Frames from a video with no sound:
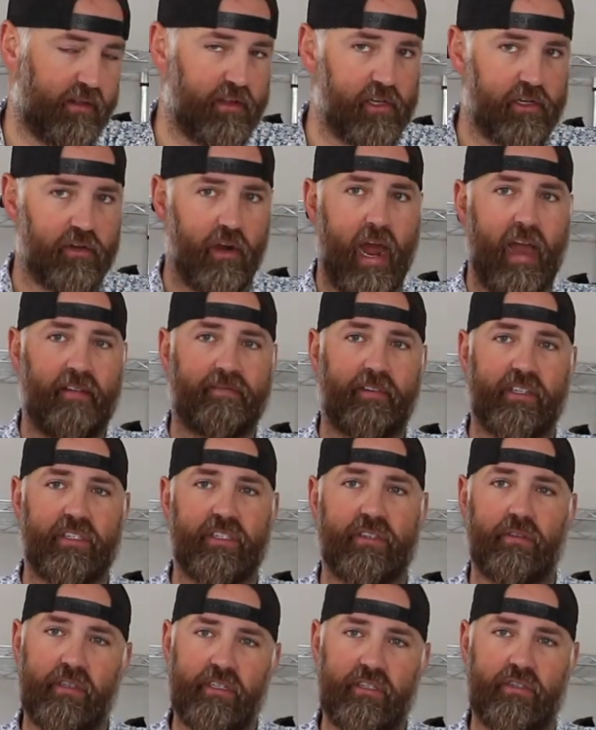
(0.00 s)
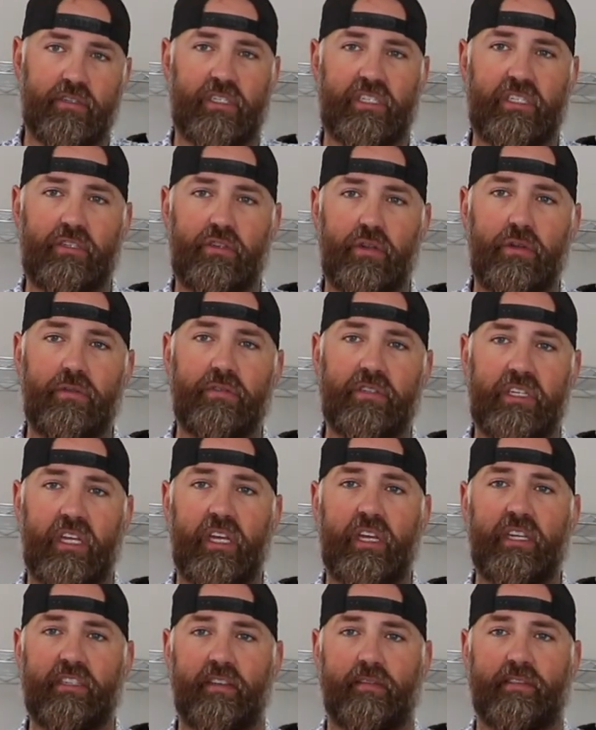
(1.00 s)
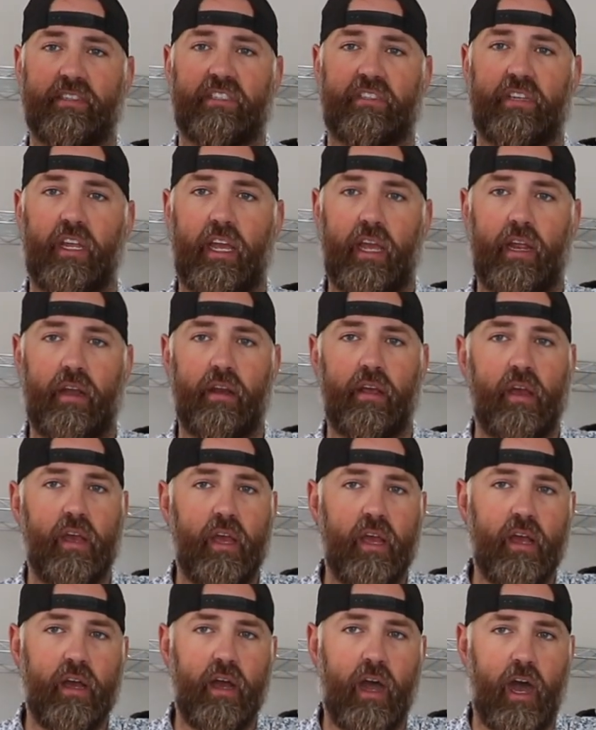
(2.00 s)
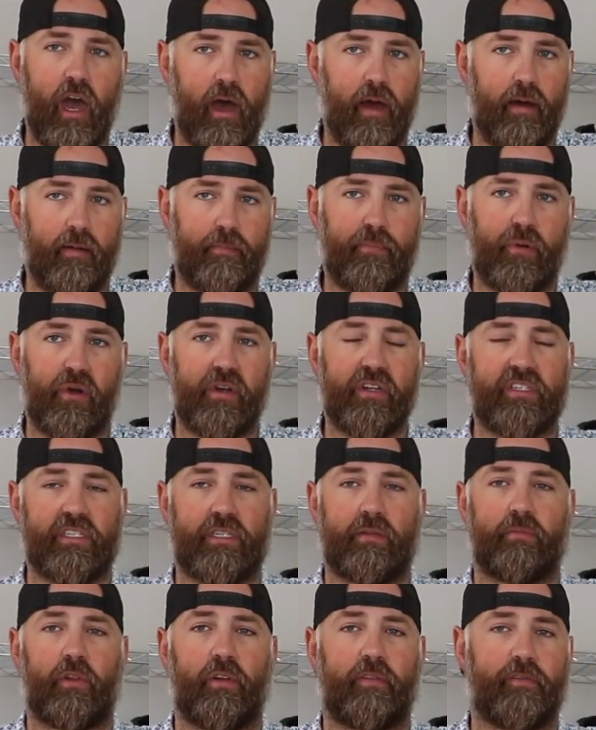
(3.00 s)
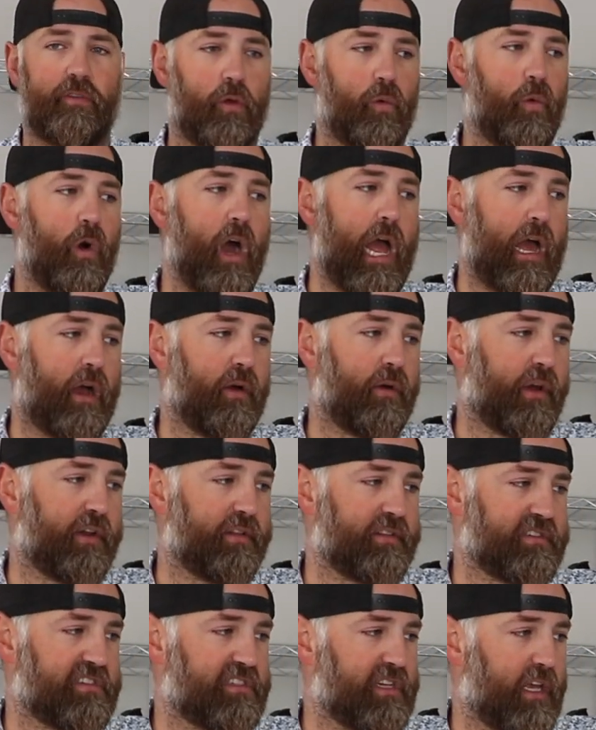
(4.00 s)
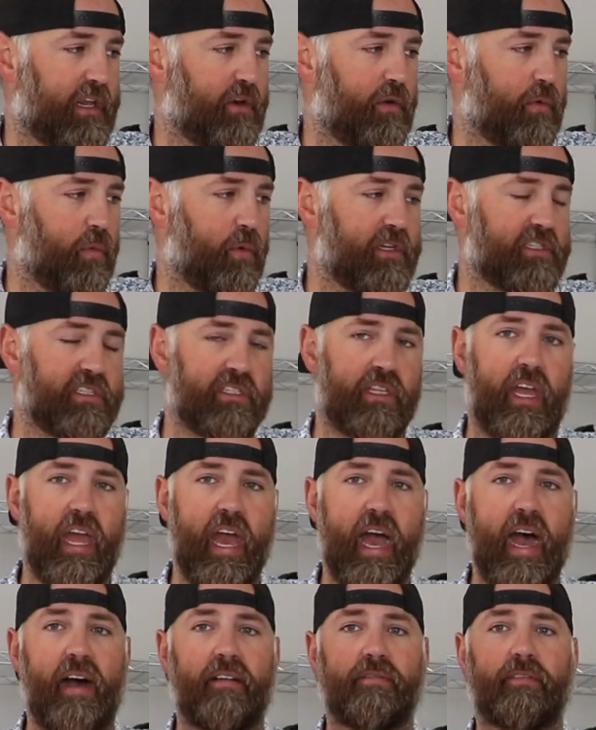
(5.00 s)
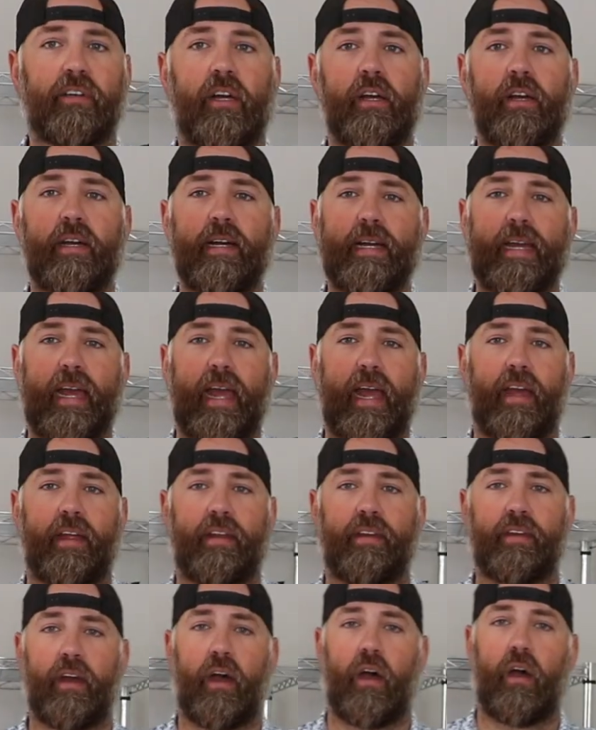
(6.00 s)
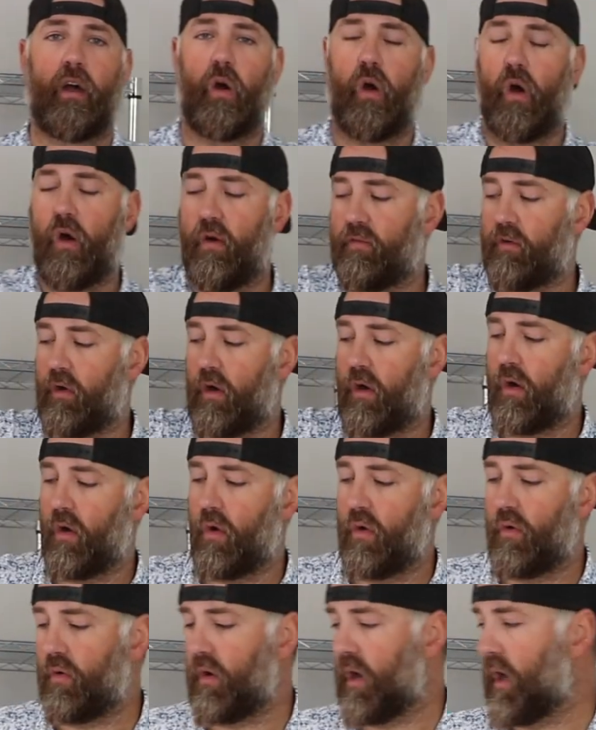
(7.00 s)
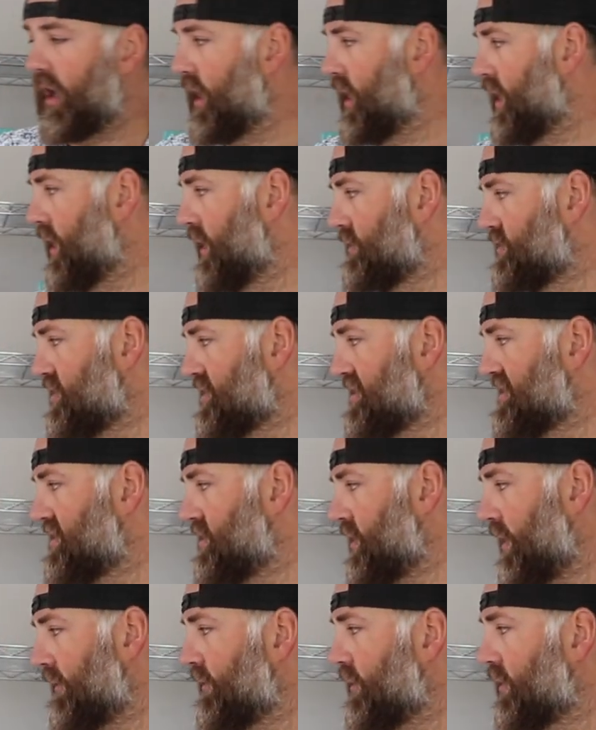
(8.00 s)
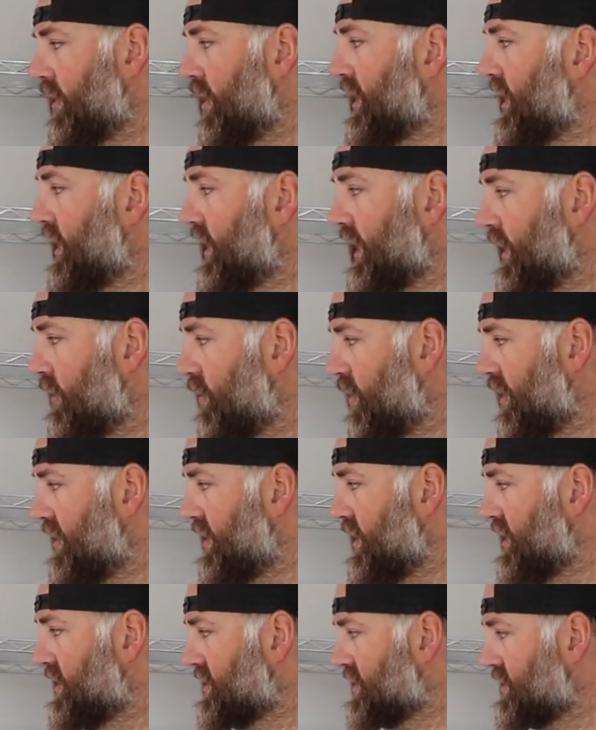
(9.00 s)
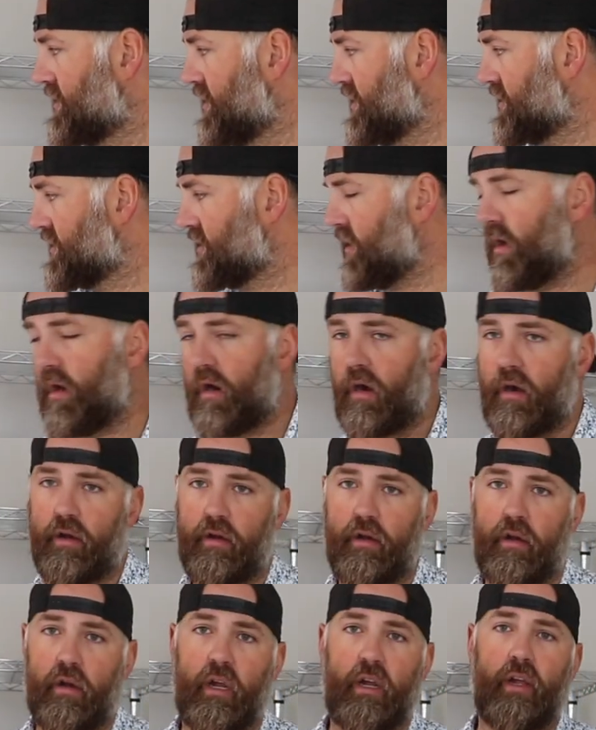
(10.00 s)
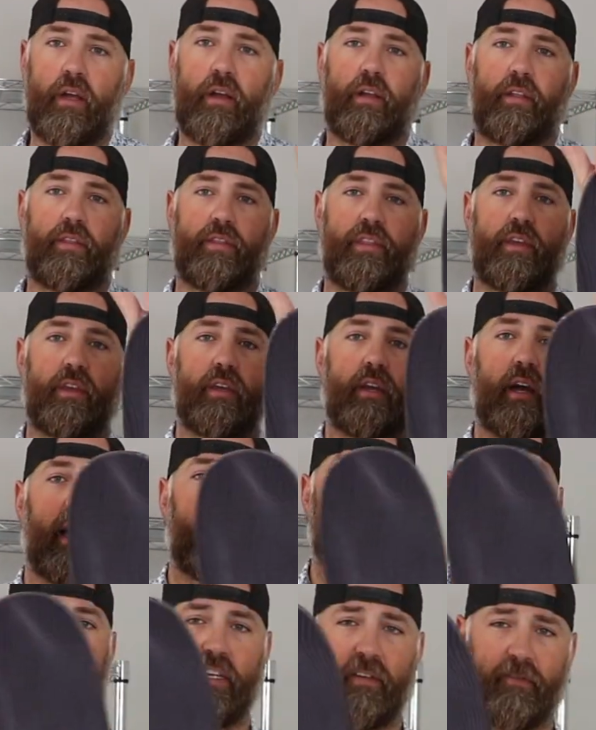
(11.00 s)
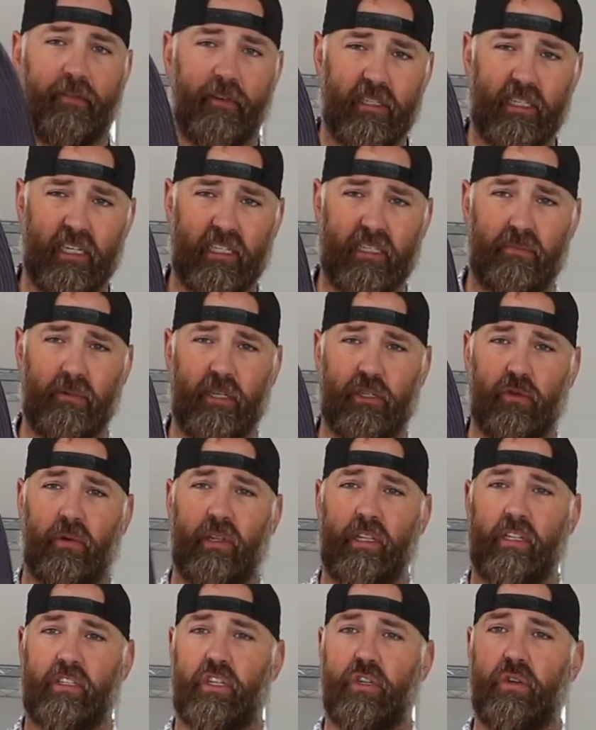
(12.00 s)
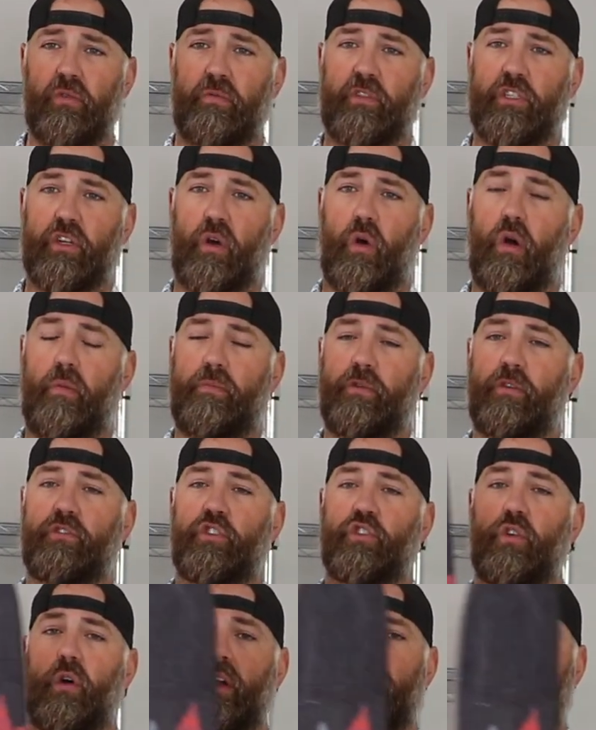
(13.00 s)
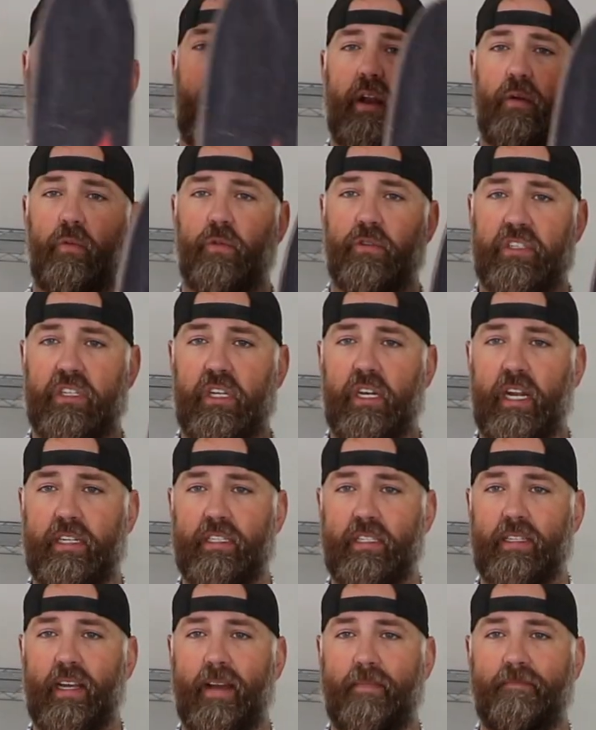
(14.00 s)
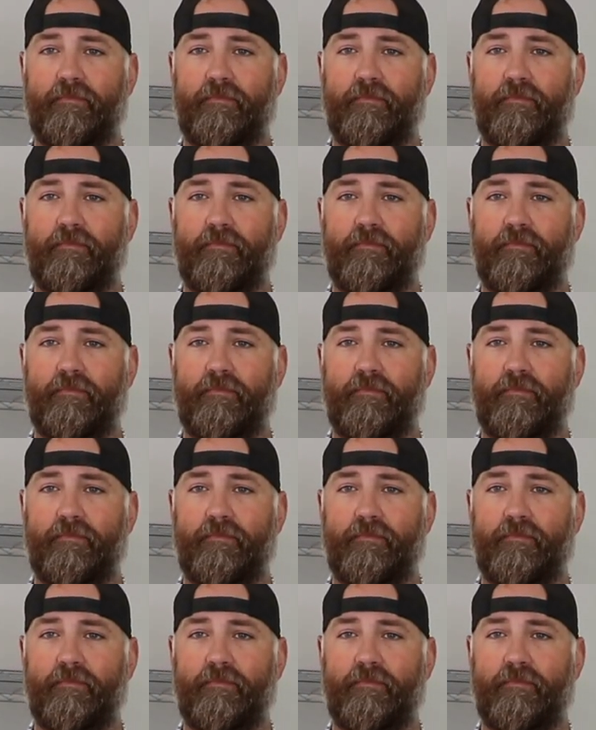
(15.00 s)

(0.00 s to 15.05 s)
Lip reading: the graphics. So these two skis have stayed pretty similar for a while in the standard widths they have. And overall, just if you're looking to get one of these are the differences between the two. So hope you enjoyed, and we'll see you next time.